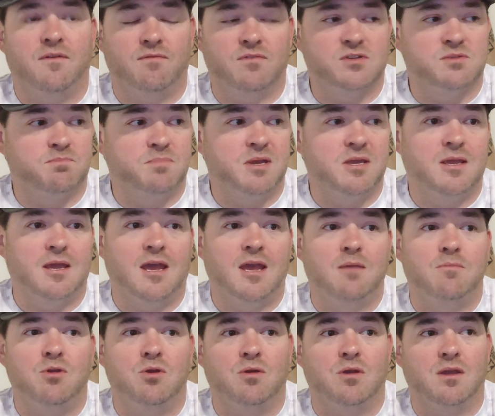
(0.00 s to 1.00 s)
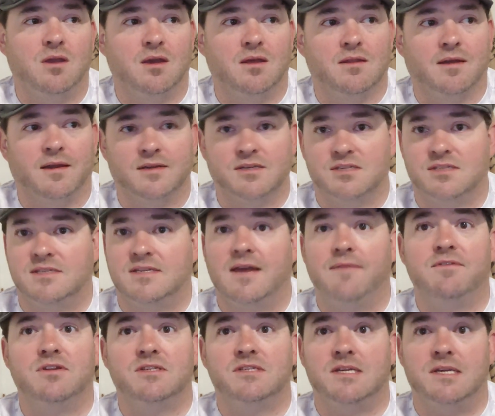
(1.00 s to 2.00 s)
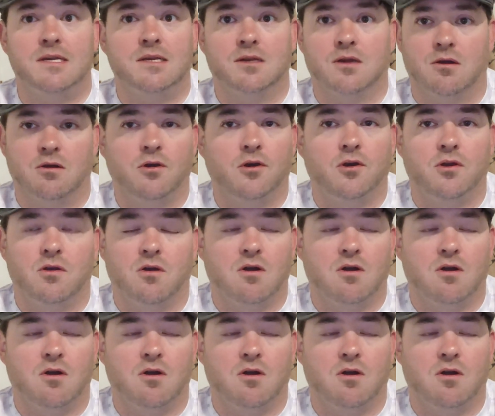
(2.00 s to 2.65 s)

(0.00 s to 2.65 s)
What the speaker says: If it's big game, you can get like 1,700